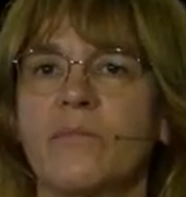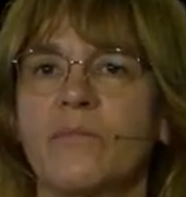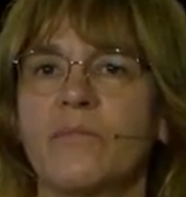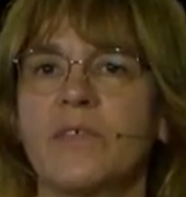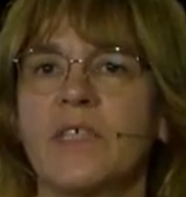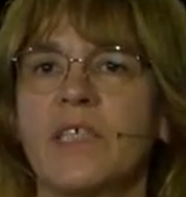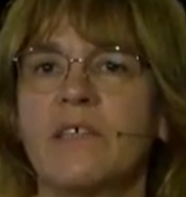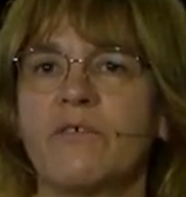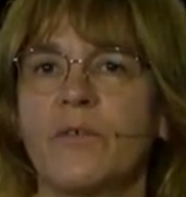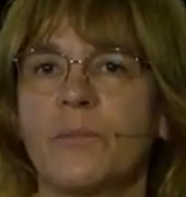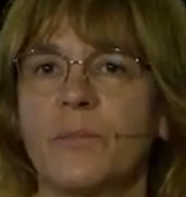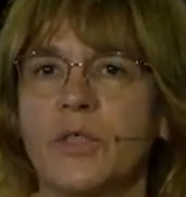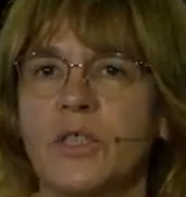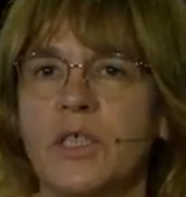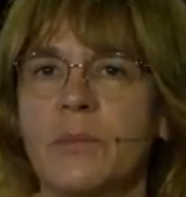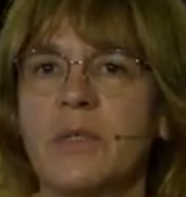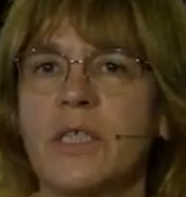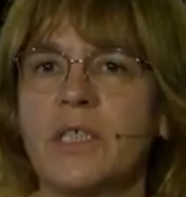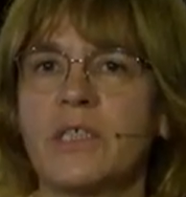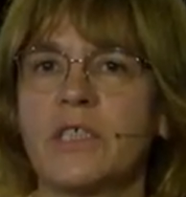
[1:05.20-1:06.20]
give a
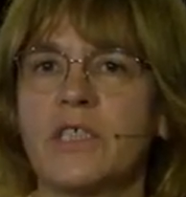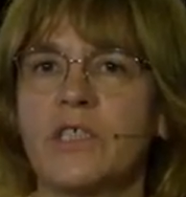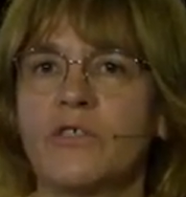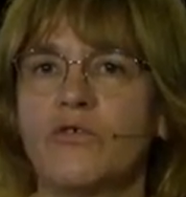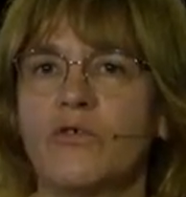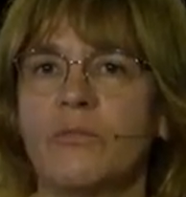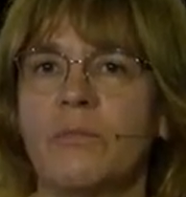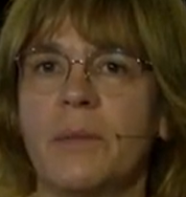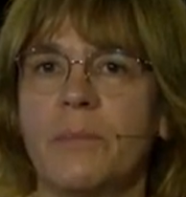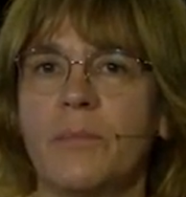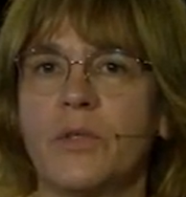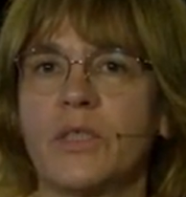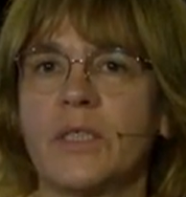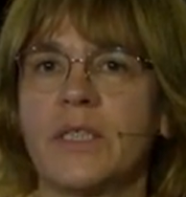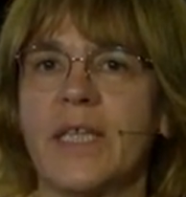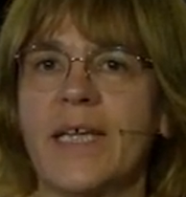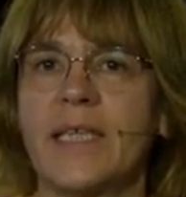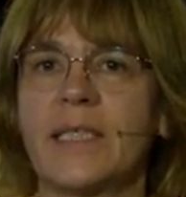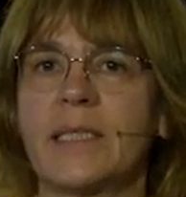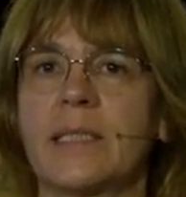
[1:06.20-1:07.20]
possibility to member
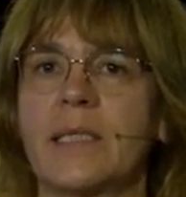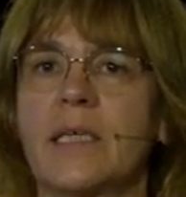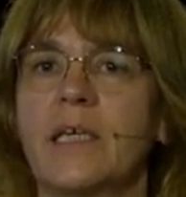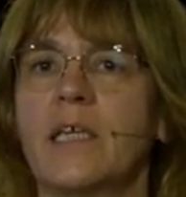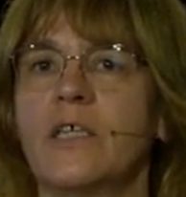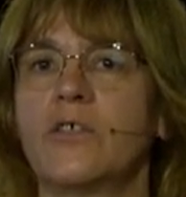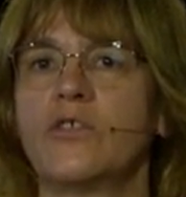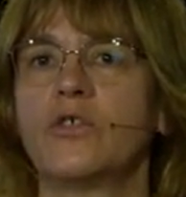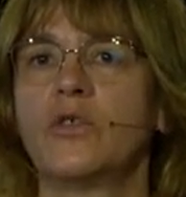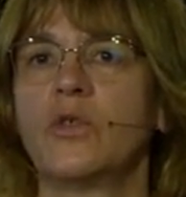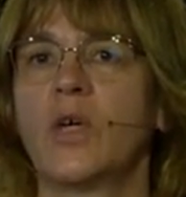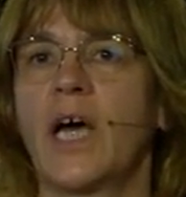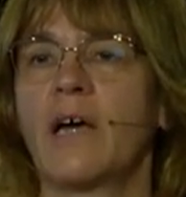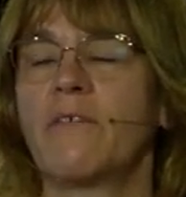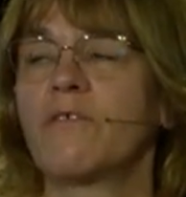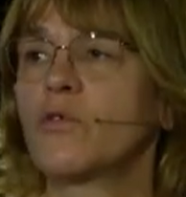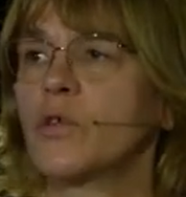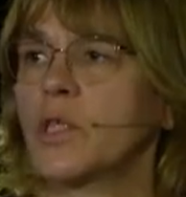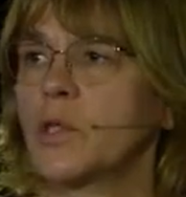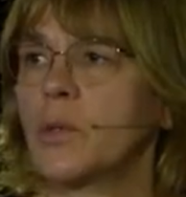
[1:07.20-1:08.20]
states to
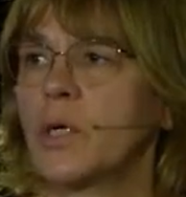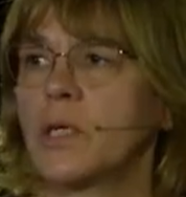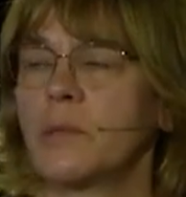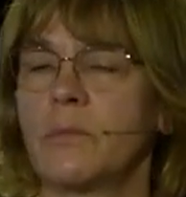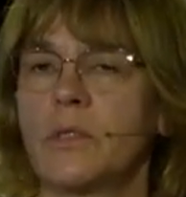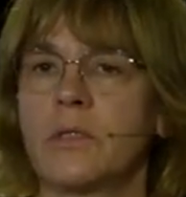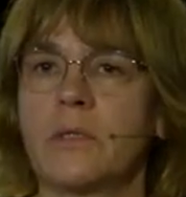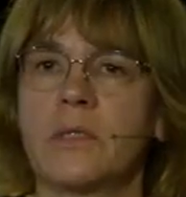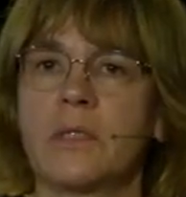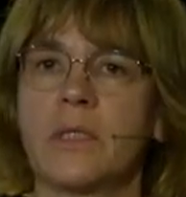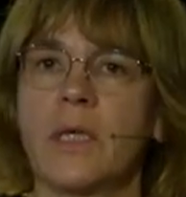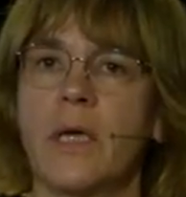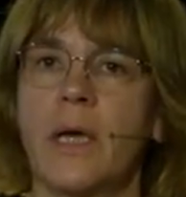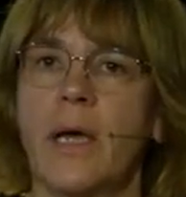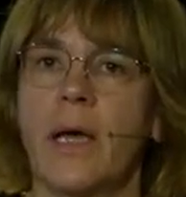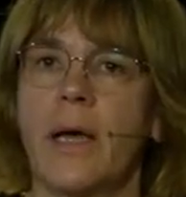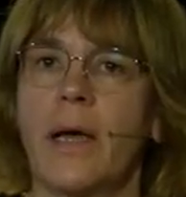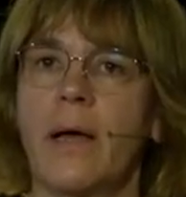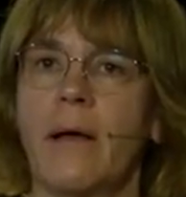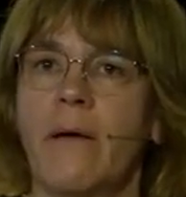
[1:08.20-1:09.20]
have requirement
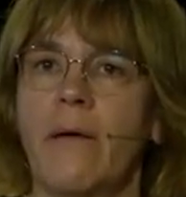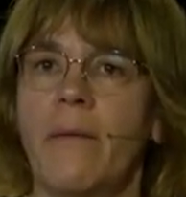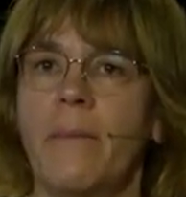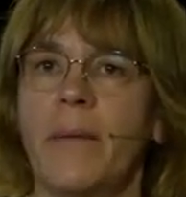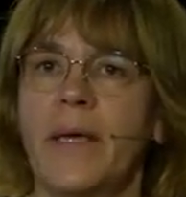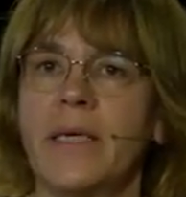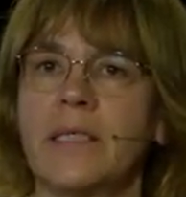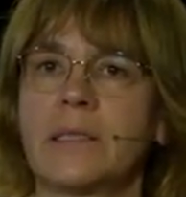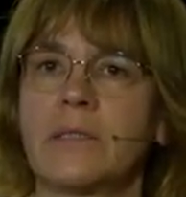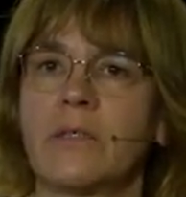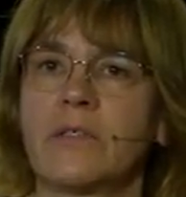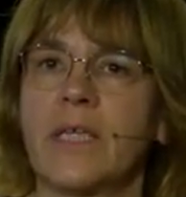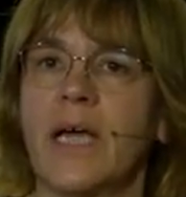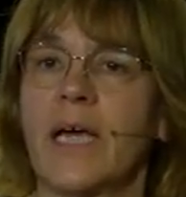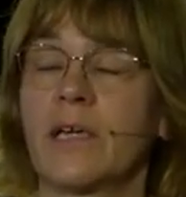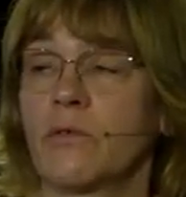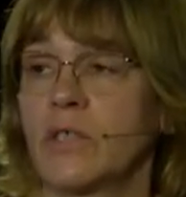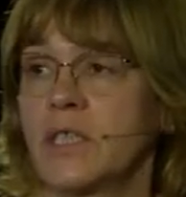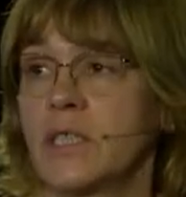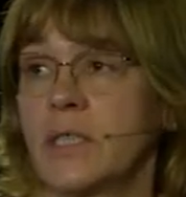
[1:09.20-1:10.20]
based on
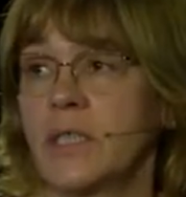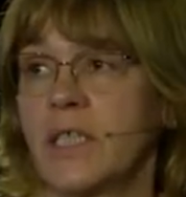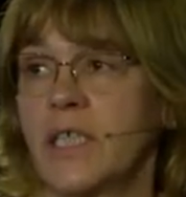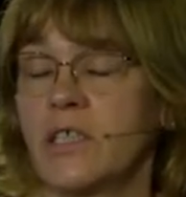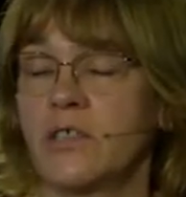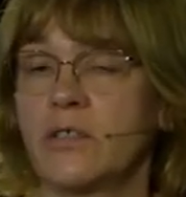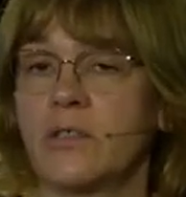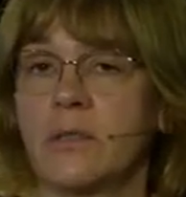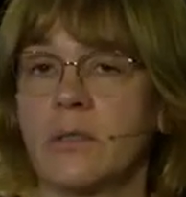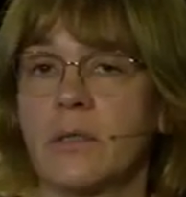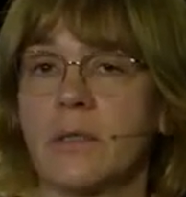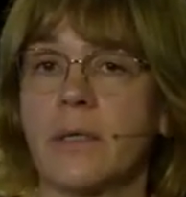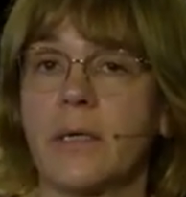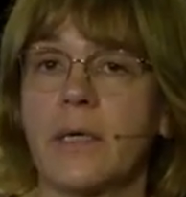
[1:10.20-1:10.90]
accreditation.